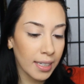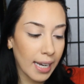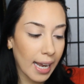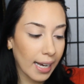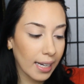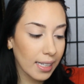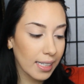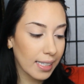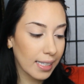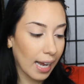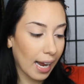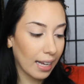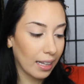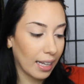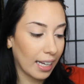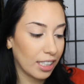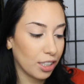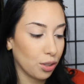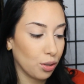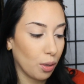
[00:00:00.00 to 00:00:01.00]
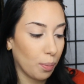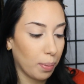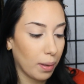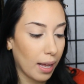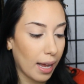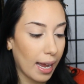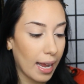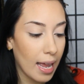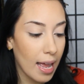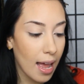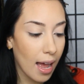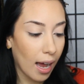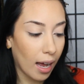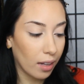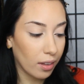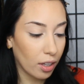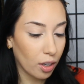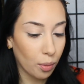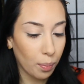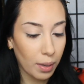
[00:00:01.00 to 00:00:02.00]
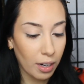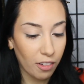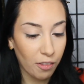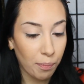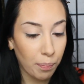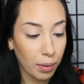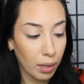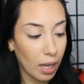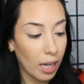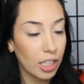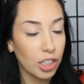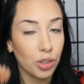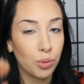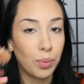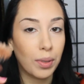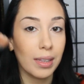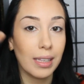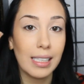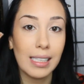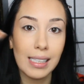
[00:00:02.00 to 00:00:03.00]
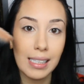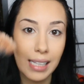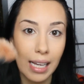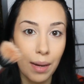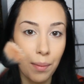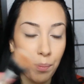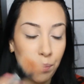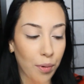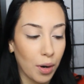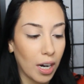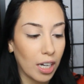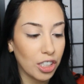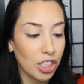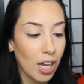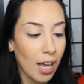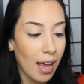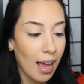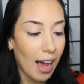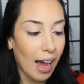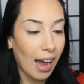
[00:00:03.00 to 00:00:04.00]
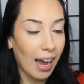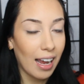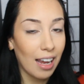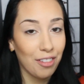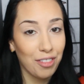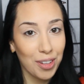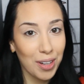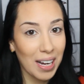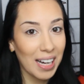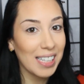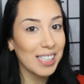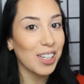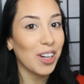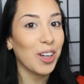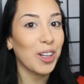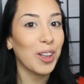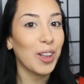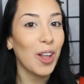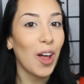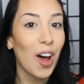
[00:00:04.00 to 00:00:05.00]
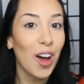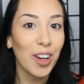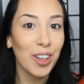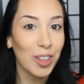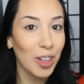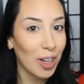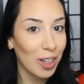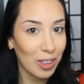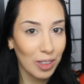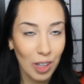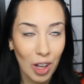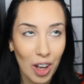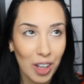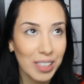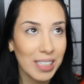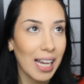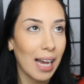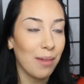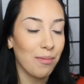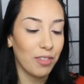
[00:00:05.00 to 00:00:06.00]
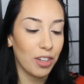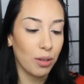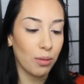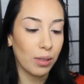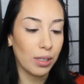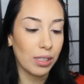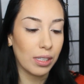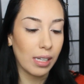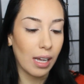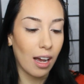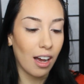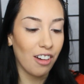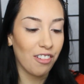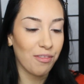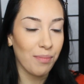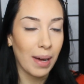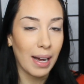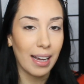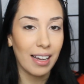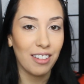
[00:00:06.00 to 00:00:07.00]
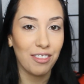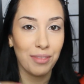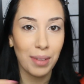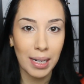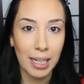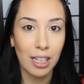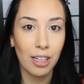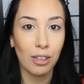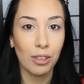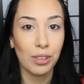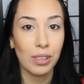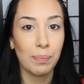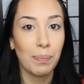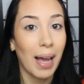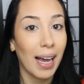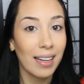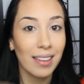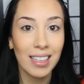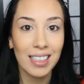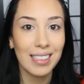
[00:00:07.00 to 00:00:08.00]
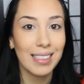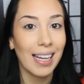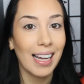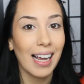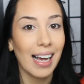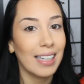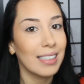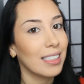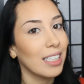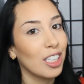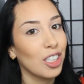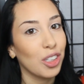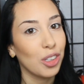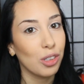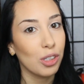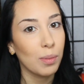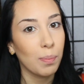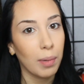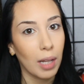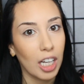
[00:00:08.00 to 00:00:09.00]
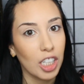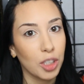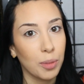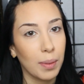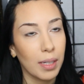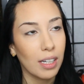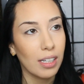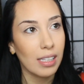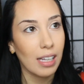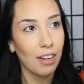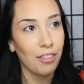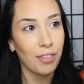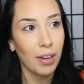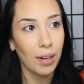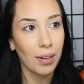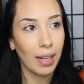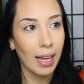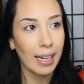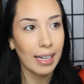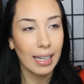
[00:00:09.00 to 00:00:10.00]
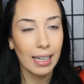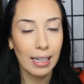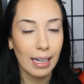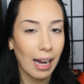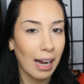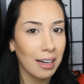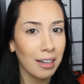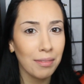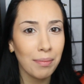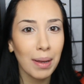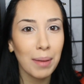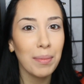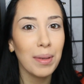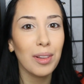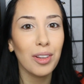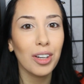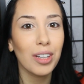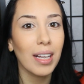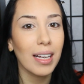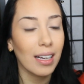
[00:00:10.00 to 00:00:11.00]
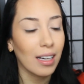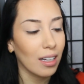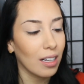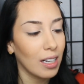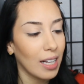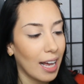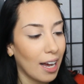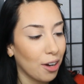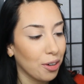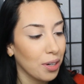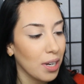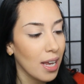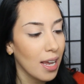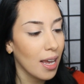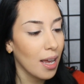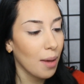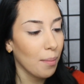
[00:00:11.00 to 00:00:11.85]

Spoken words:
Next, I like to apply a little bit of blush with the same brush. If you guys are long time viewers of my videos, back in the day I didn't use blush because I felt like it kind of made me look like a clown.